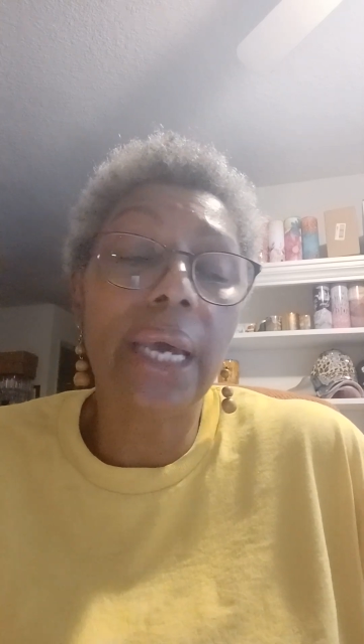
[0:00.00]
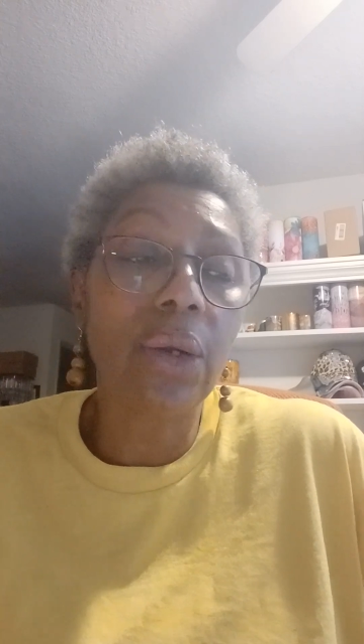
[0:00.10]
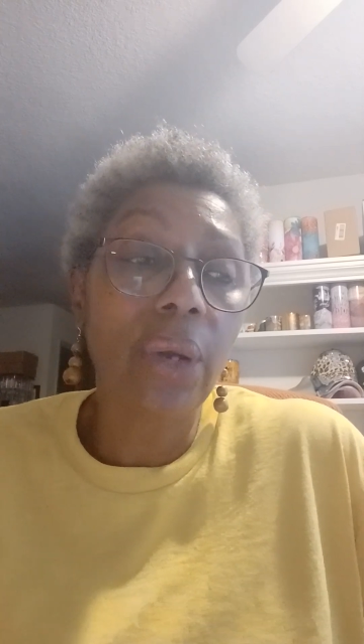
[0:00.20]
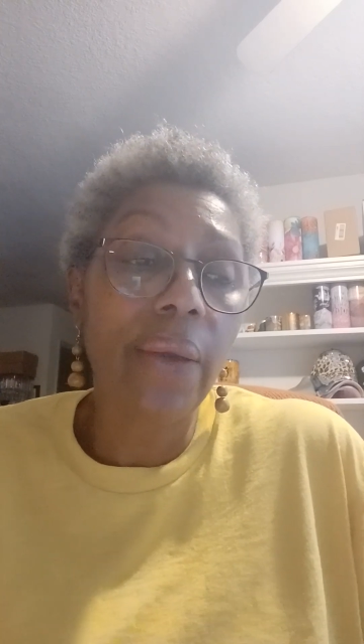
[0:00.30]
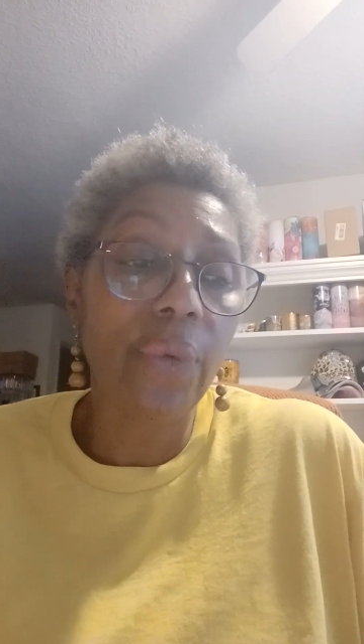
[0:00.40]
I
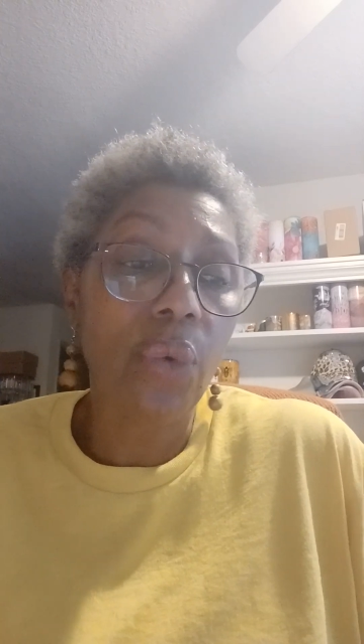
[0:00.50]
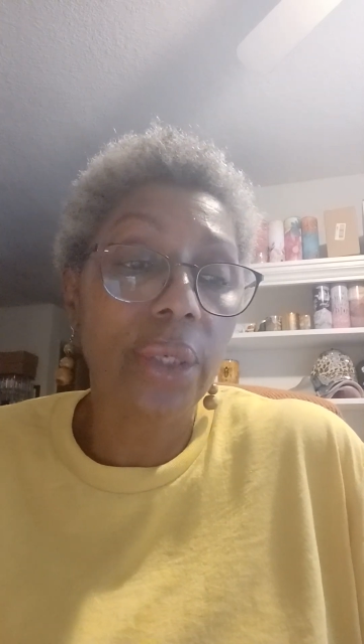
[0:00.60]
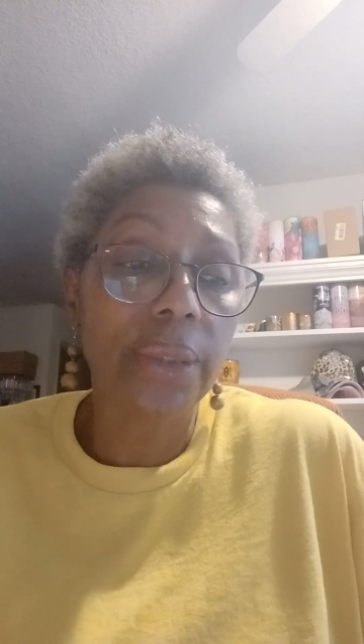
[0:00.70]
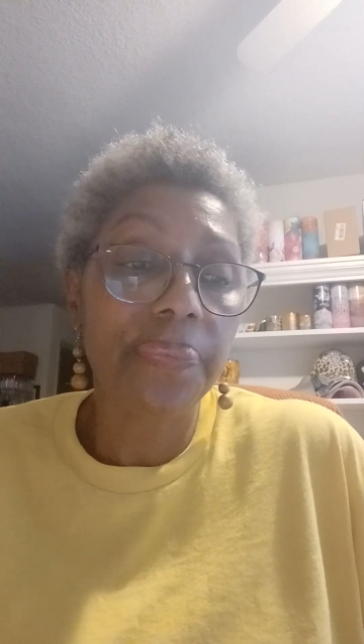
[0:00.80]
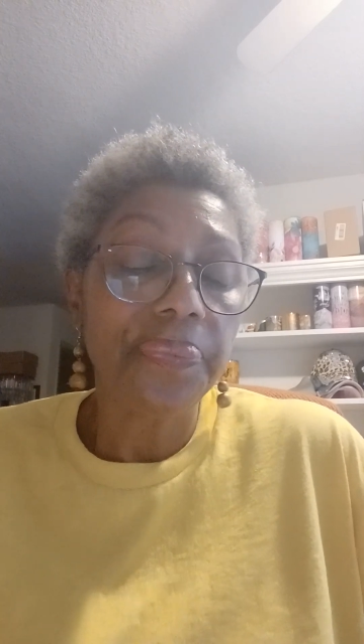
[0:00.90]
don't ever
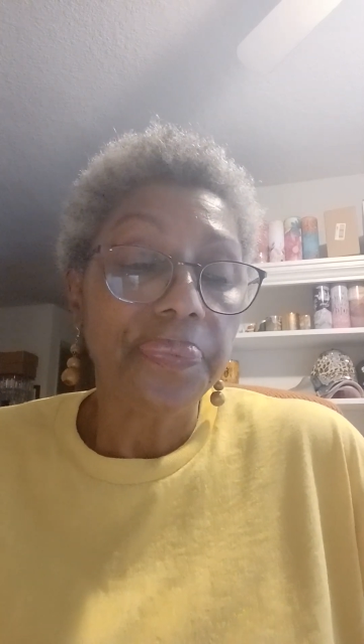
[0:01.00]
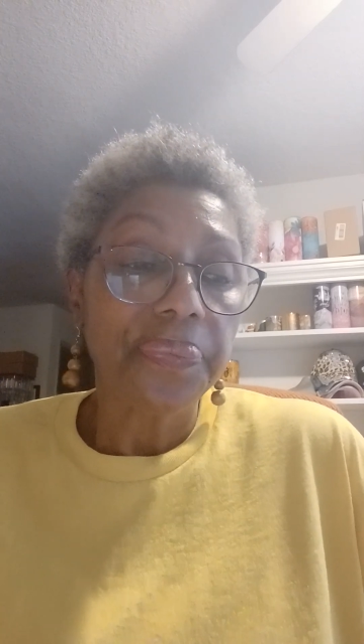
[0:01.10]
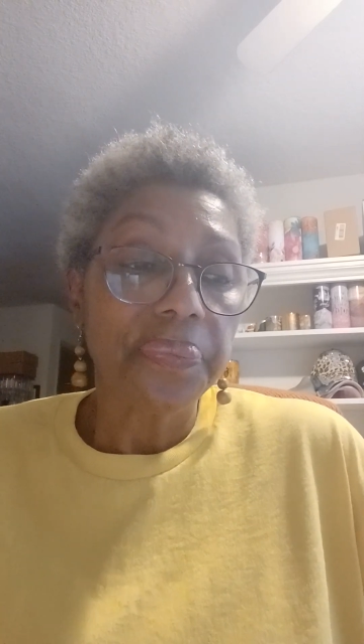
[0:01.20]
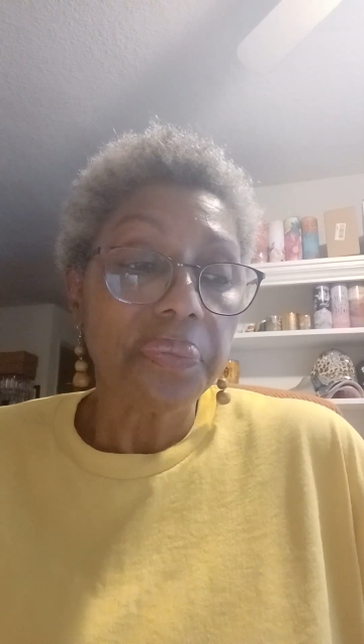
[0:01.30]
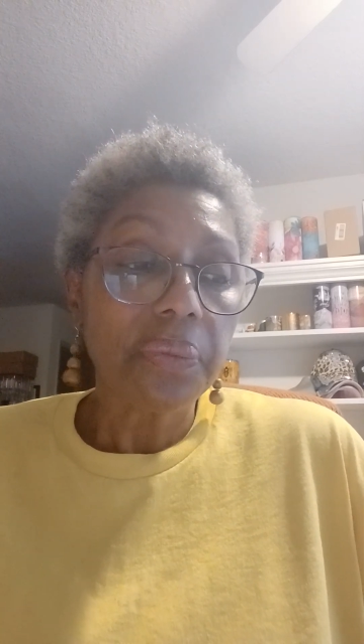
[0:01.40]
want
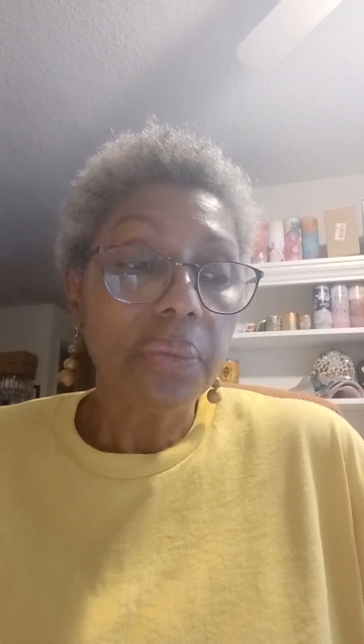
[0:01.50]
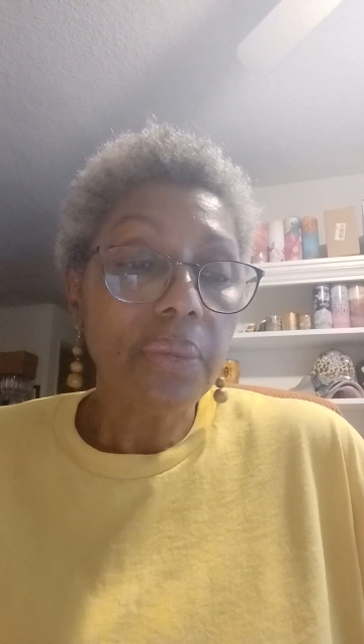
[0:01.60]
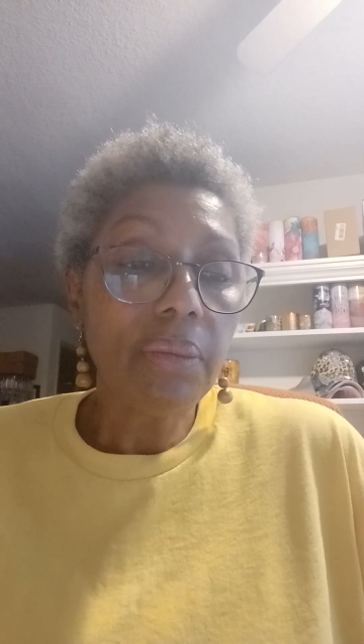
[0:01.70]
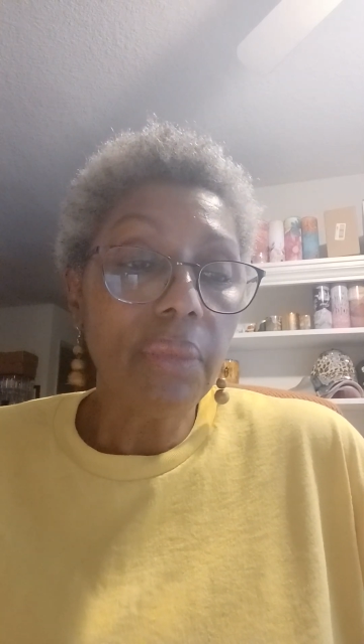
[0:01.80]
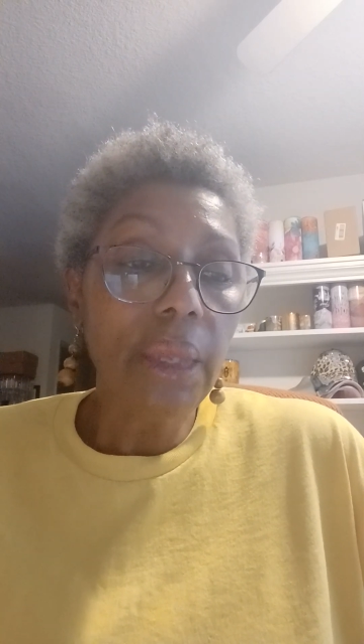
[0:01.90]

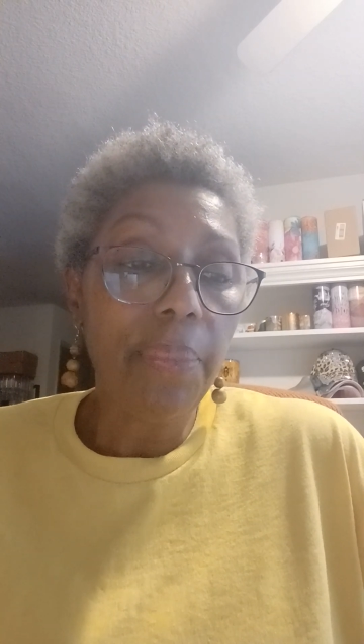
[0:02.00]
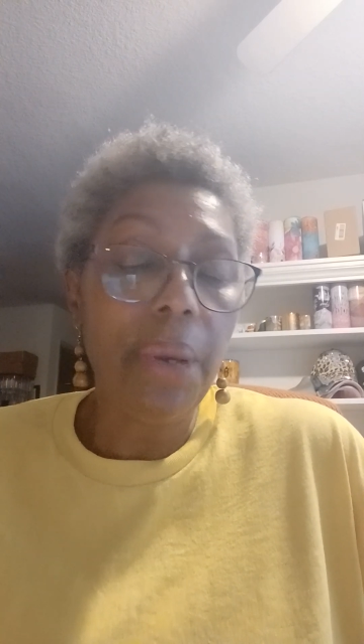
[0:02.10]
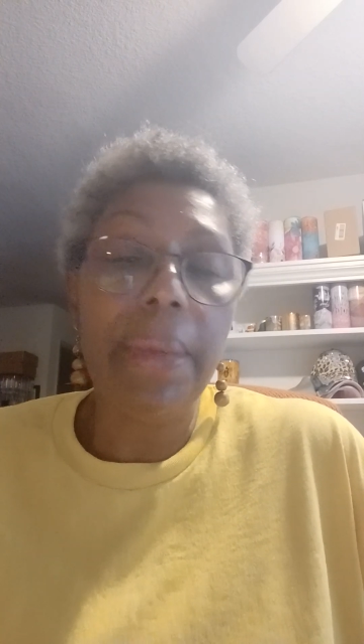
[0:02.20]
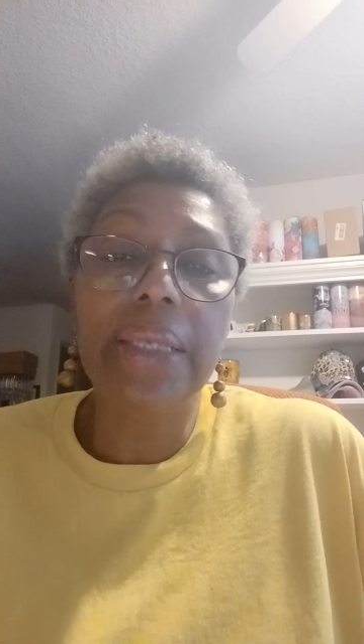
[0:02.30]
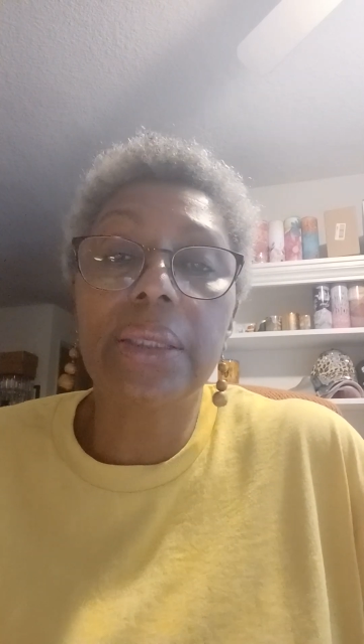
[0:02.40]
to
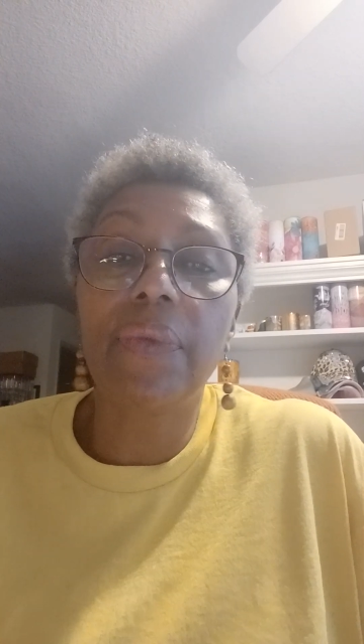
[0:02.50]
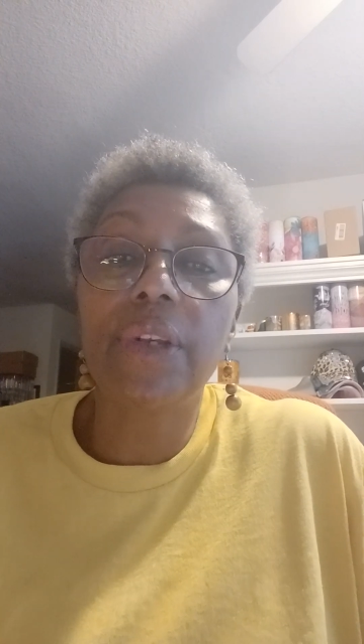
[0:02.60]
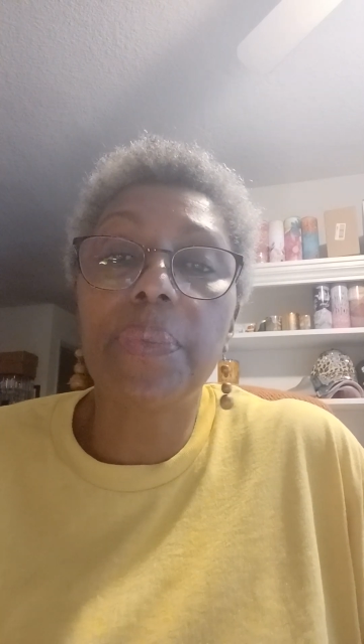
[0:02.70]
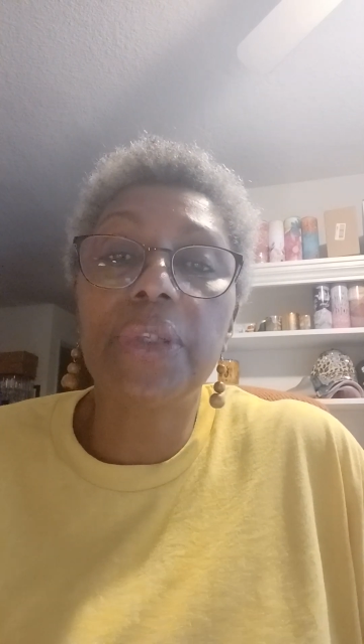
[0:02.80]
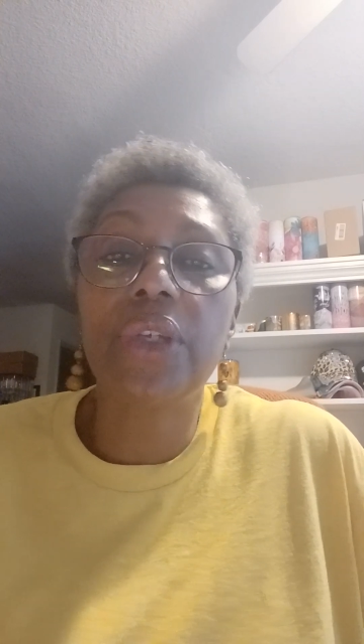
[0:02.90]
put myself
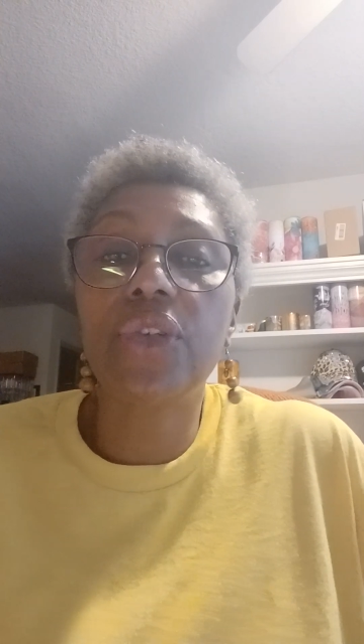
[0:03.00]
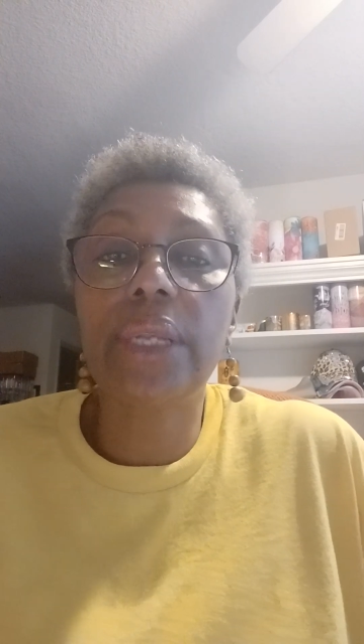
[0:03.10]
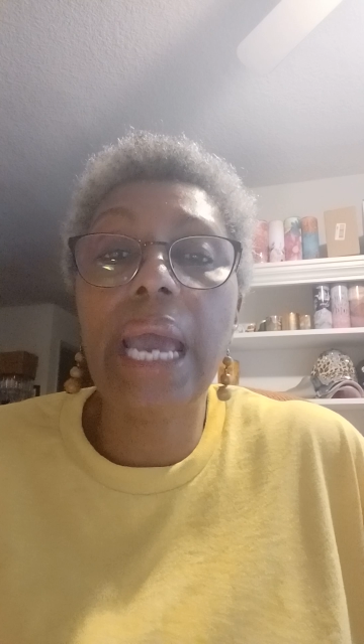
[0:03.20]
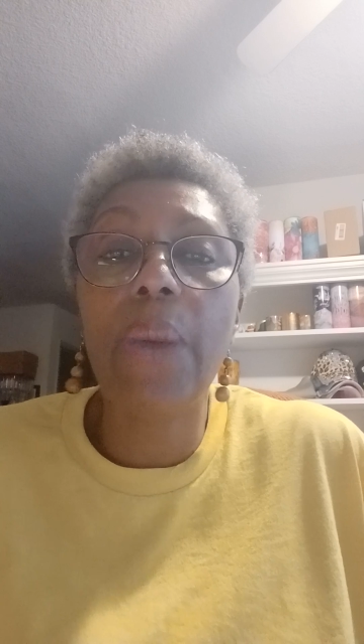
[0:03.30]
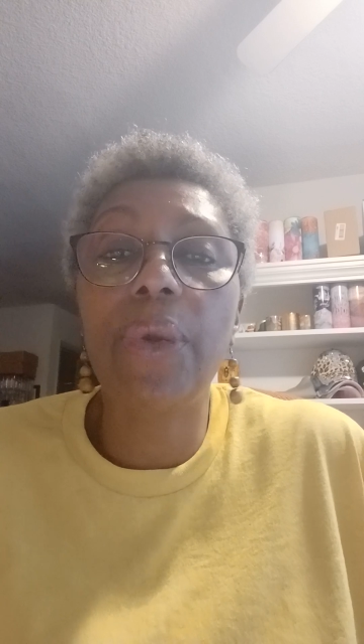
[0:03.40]
in a
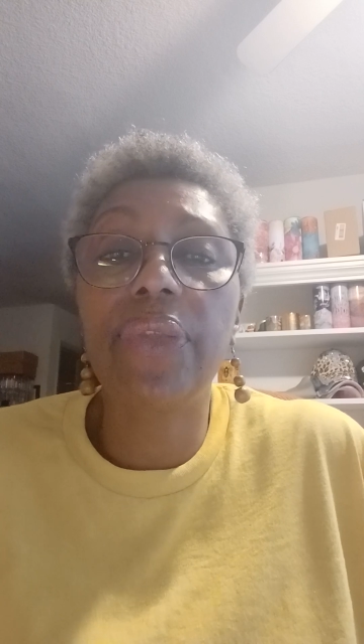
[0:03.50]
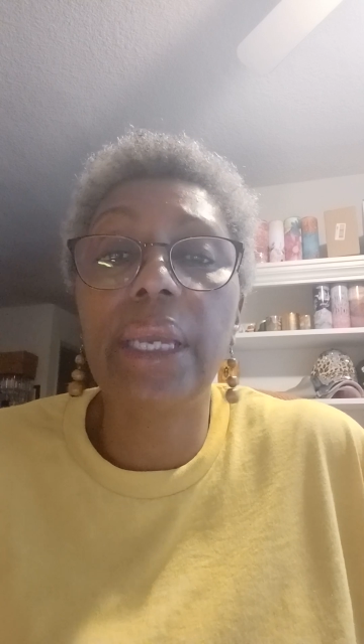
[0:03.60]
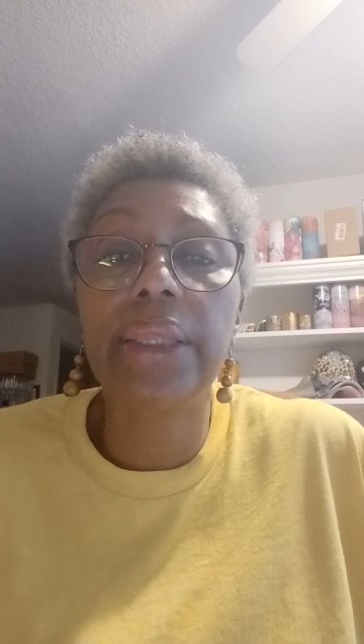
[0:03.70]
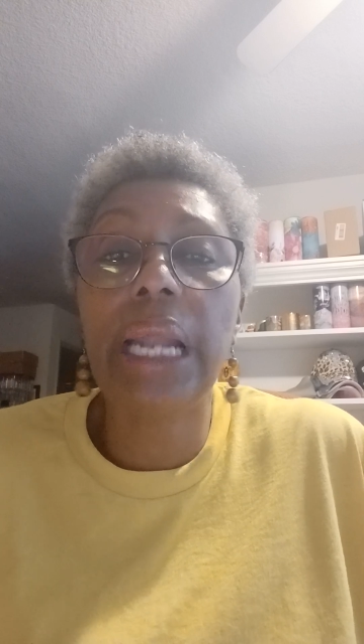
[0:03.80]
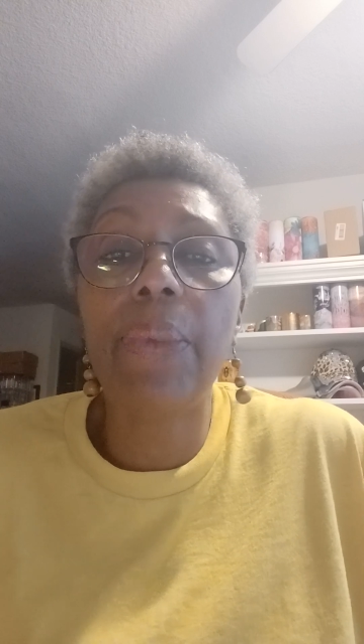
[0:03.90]
position now where I
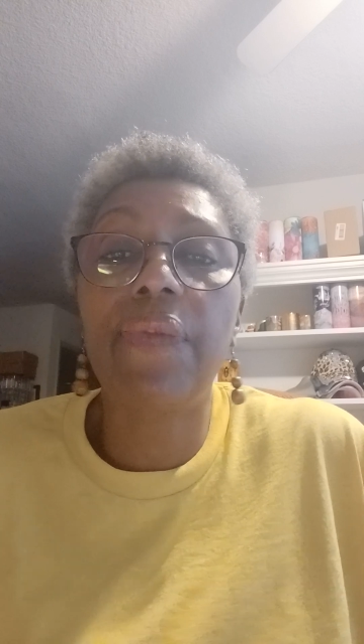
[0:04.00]
think that I